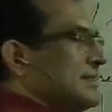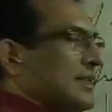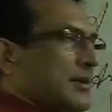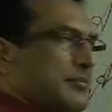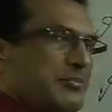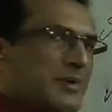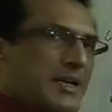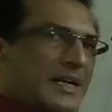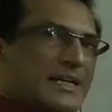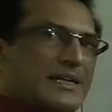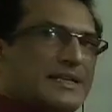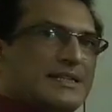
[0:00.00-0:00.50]
the
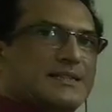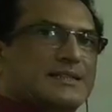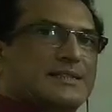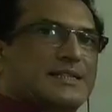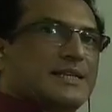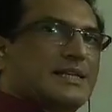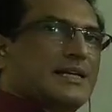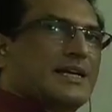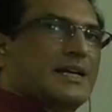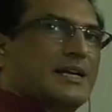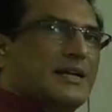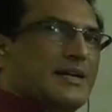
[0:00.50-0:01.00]
play is
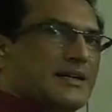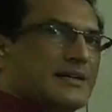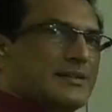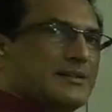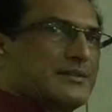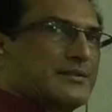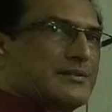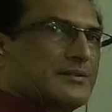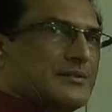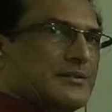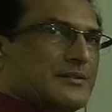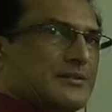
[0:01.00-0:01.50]
singular.
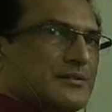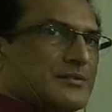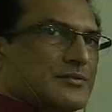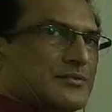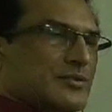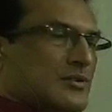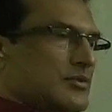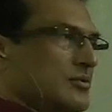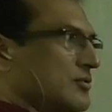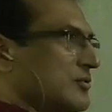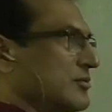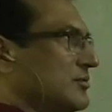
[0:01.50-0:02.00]

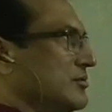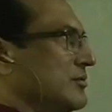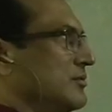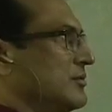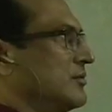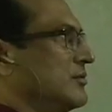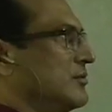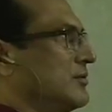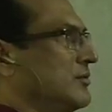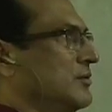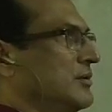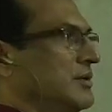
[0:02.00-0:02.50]
So
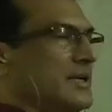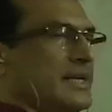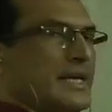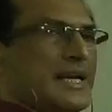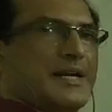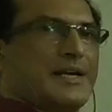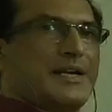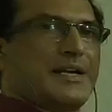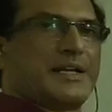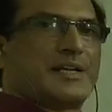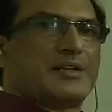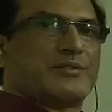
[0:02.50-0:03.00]

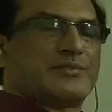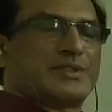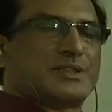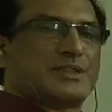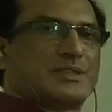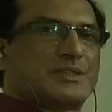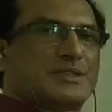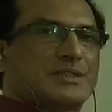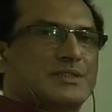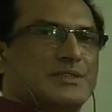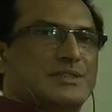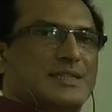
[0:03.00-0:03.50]
agreeing
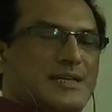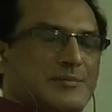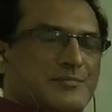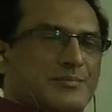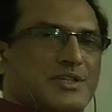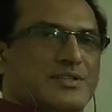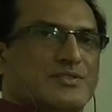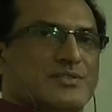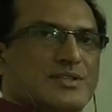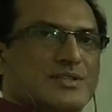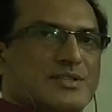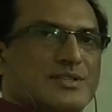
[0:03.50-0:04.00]
with that
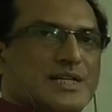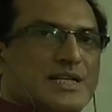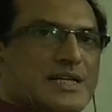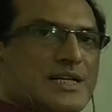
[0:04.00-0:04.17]
person